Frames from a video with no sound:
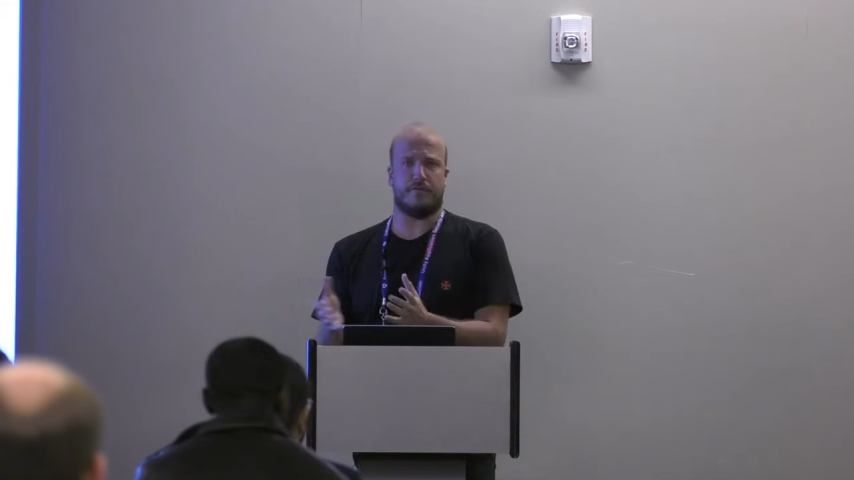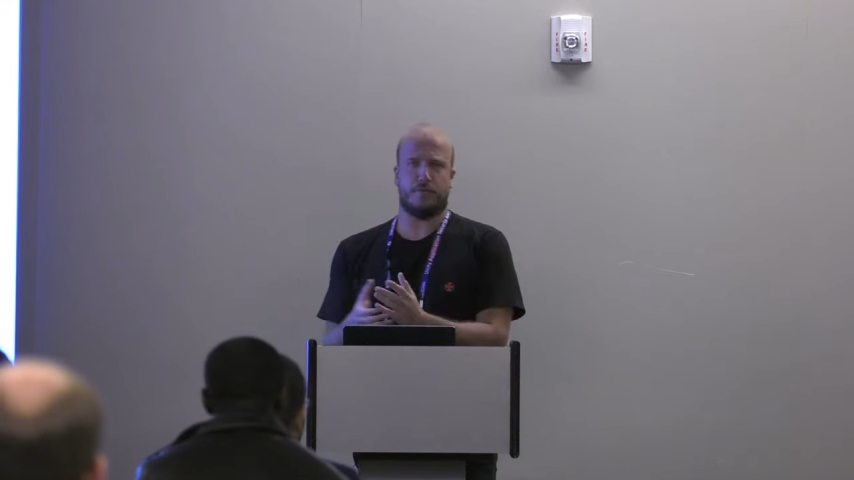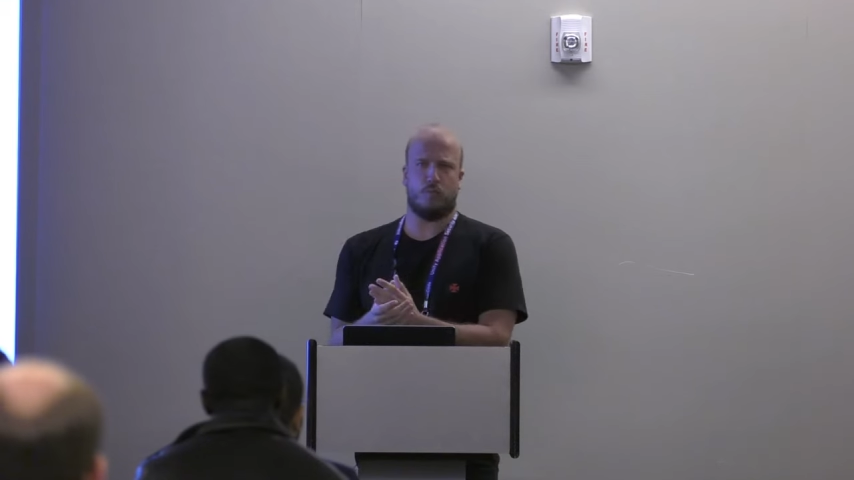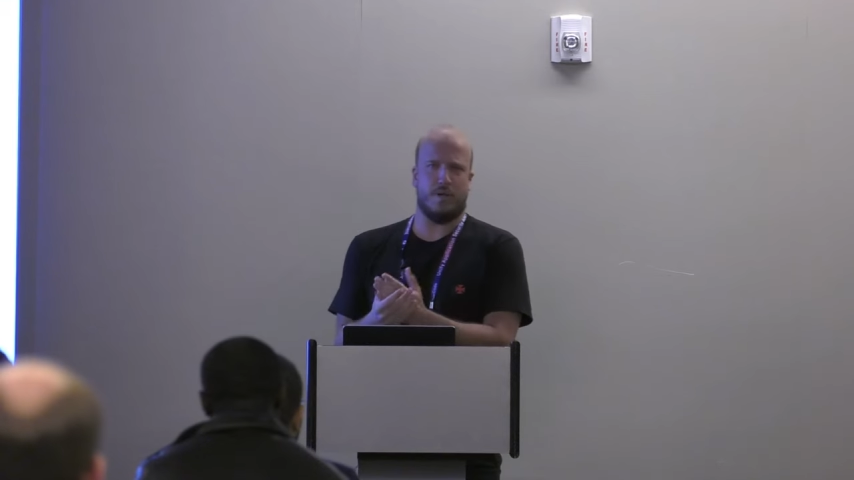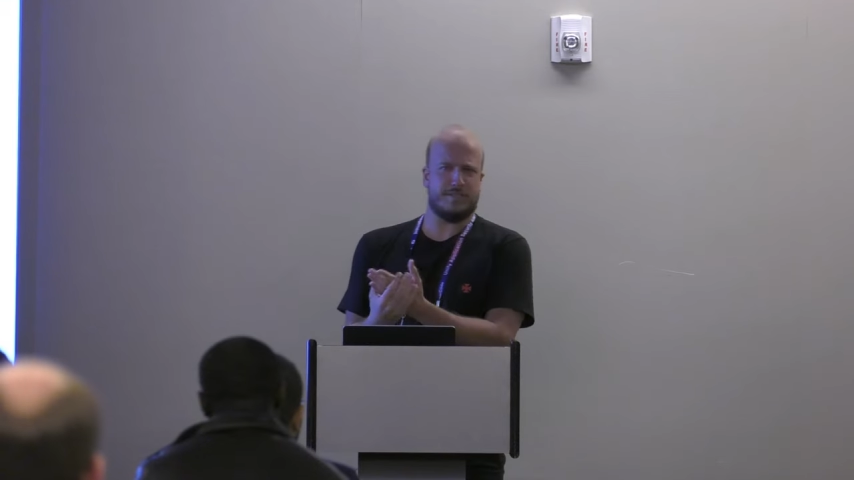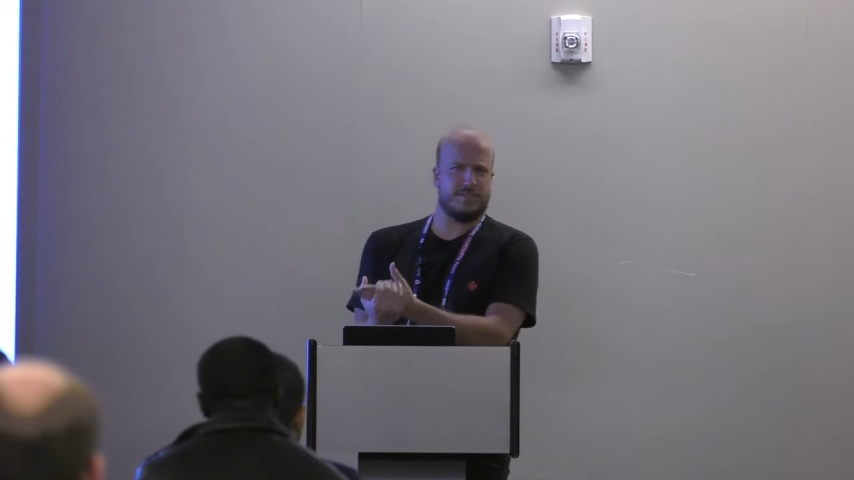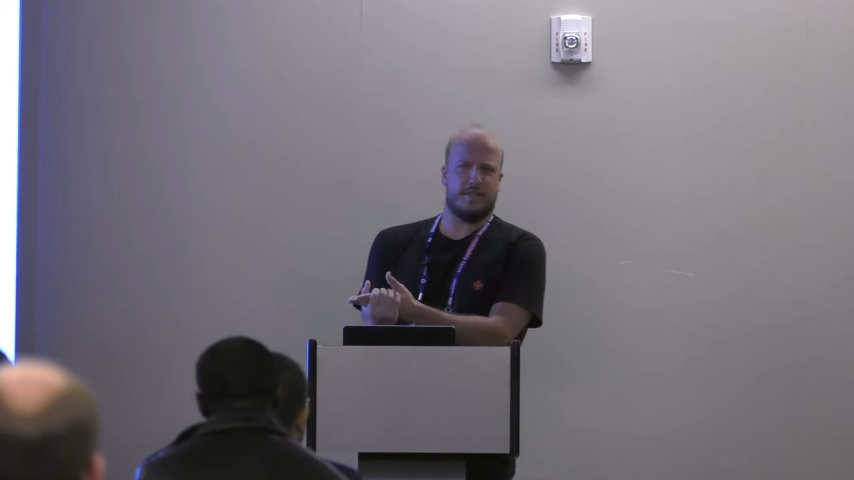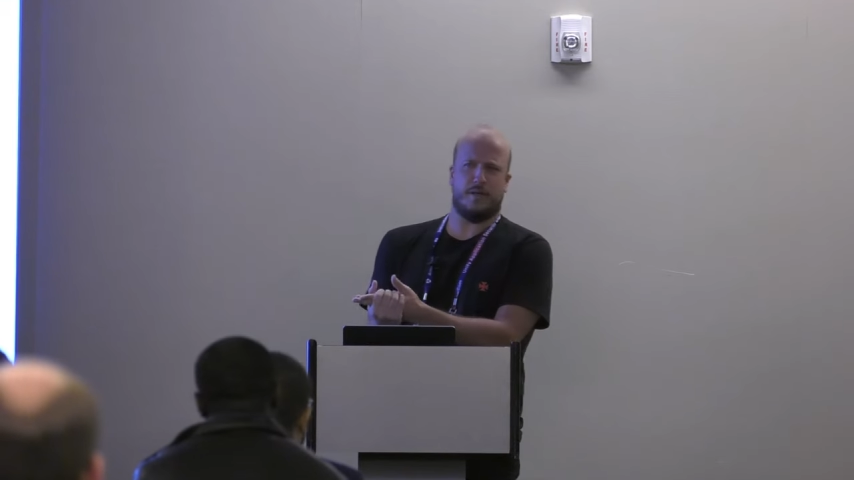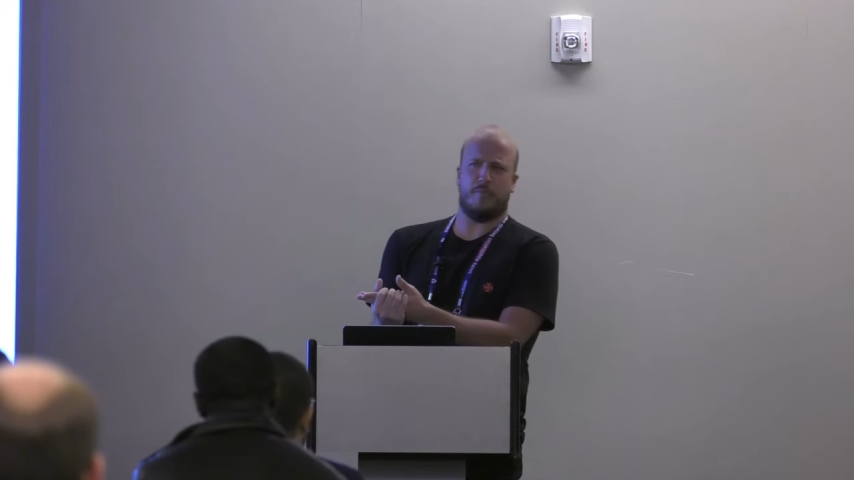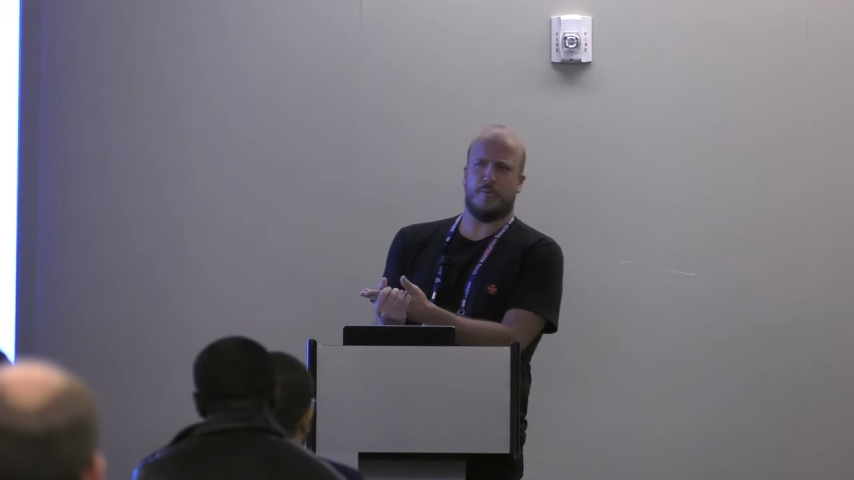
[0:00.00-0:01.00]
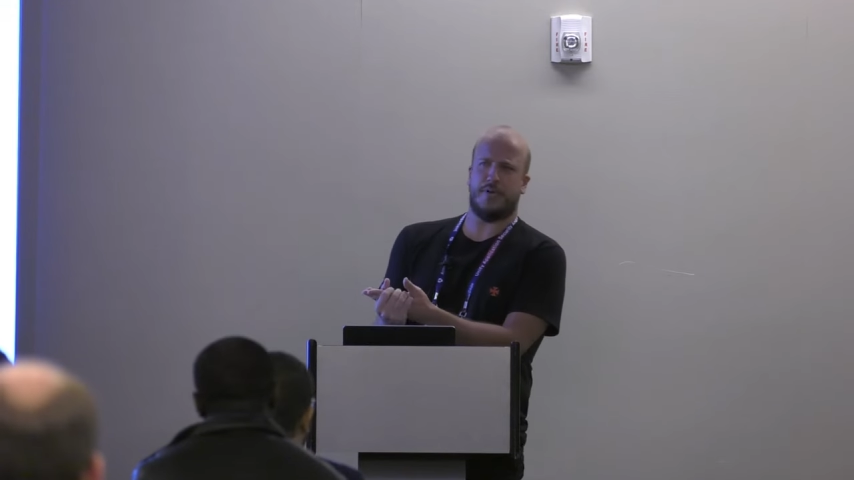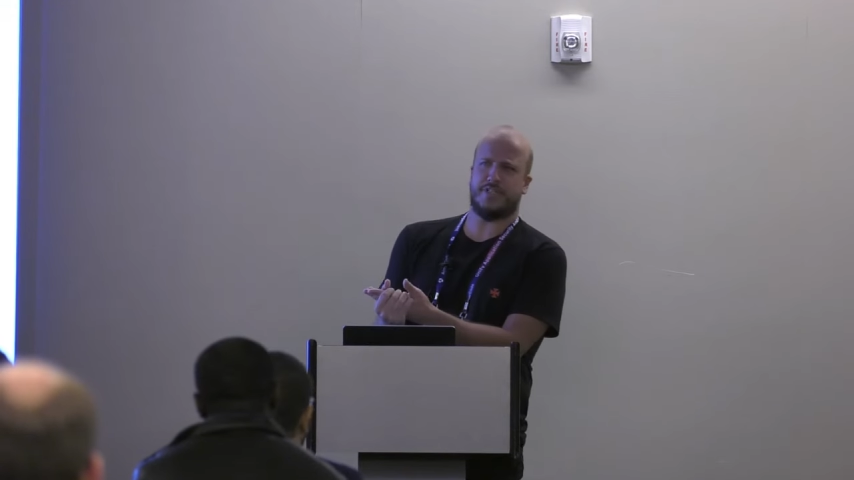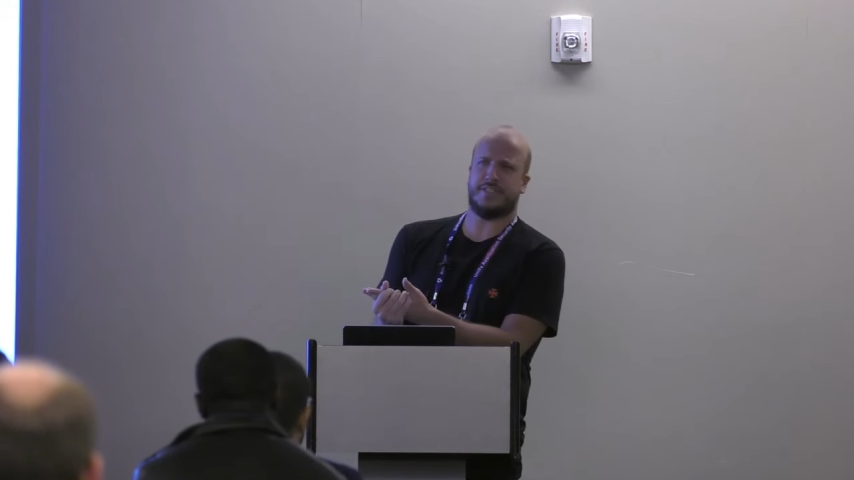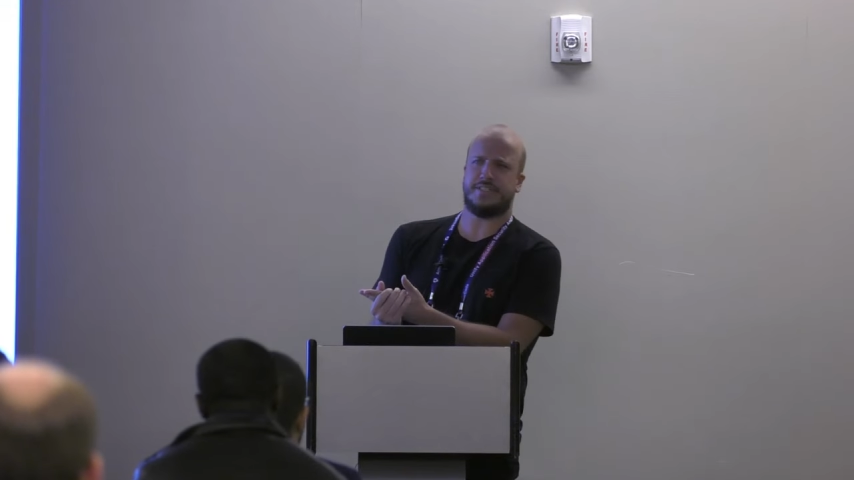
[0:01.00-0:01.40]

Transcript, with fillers: of what the operation